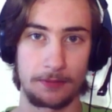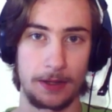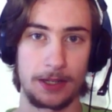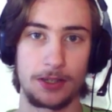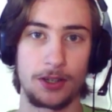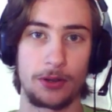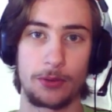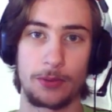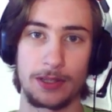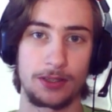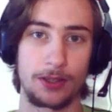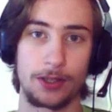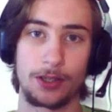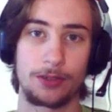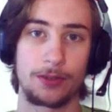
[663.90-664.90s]
I don't know what's
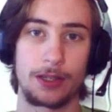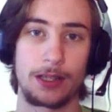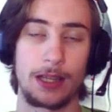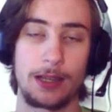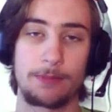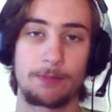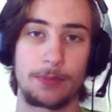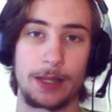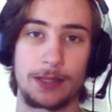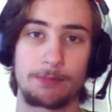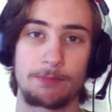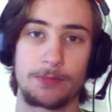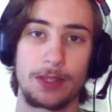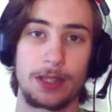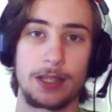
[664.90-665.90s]
going on right there, but
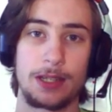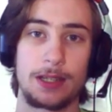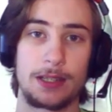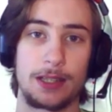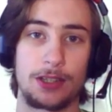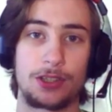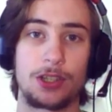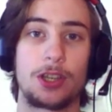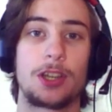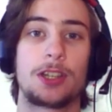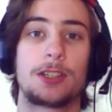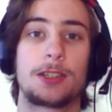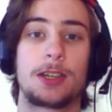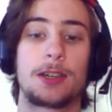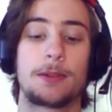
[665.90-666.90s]
they
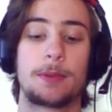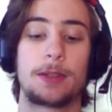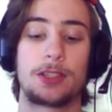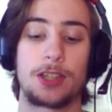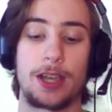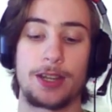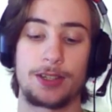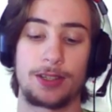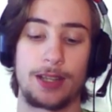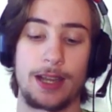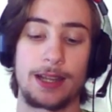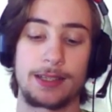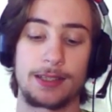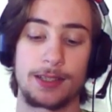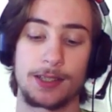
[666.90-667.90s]
should be changing
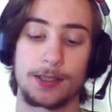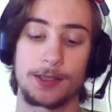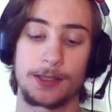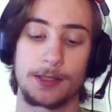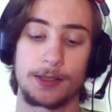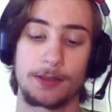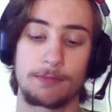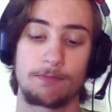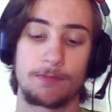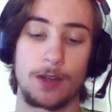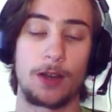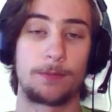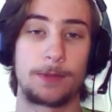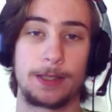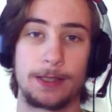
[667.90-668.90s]
that,
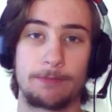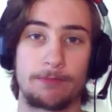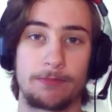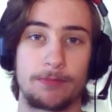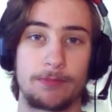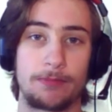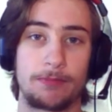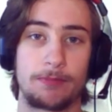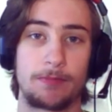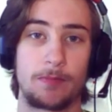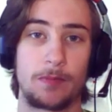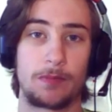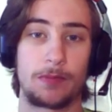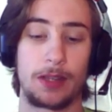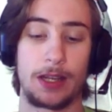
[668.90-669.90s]
hopefully.
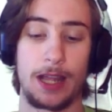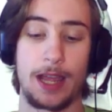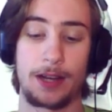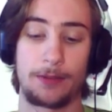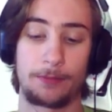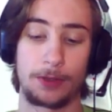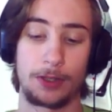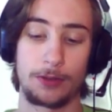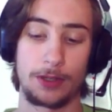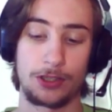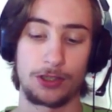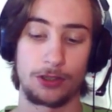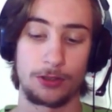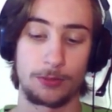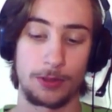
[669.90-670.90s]
They had a few
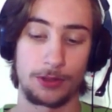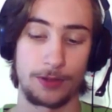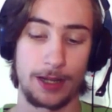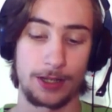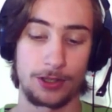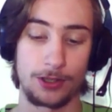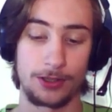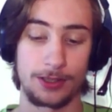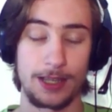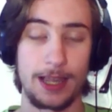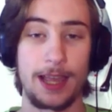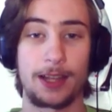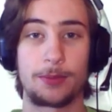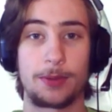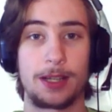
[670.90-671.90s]
issues with Dragon Shield
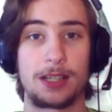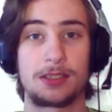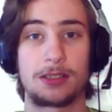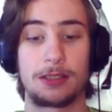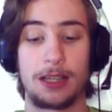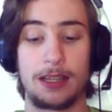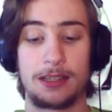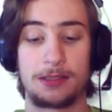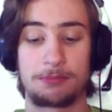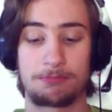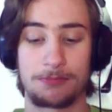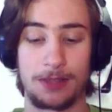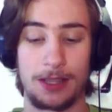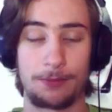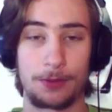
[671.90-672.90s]
Zack, where if
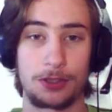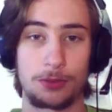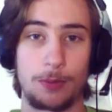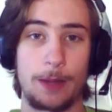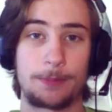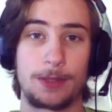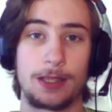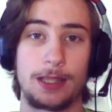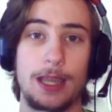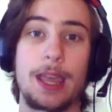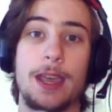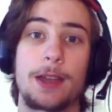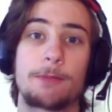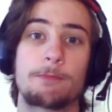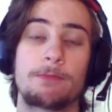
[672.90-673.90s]
it swept in the
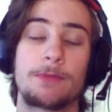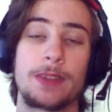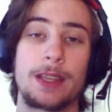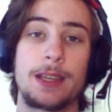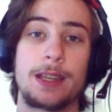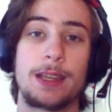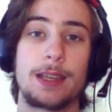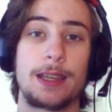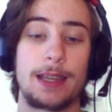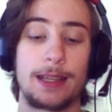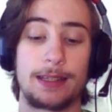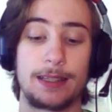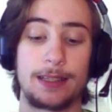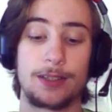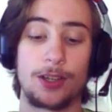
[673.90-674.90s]
air,
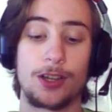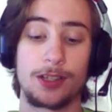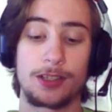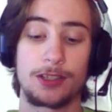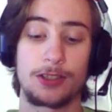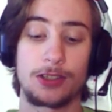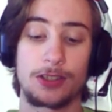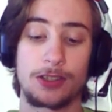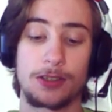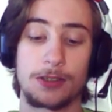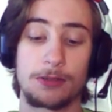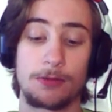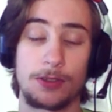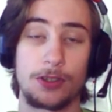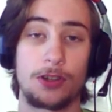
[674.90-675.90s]
it did not
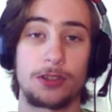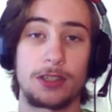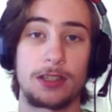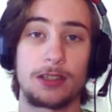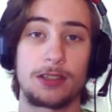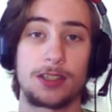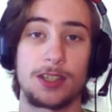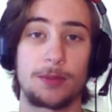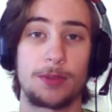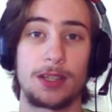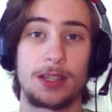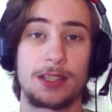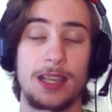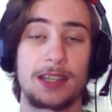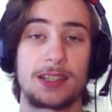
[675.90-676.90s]
result in some of
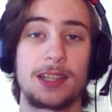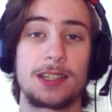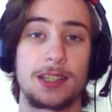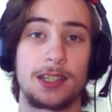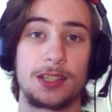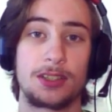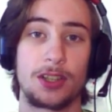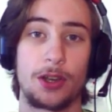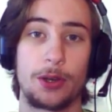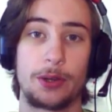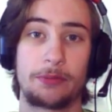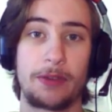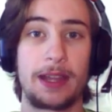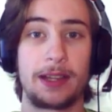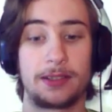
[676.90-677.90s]
the attacks hitting, so
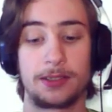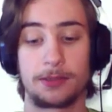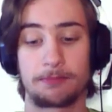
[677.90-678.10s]
it failed.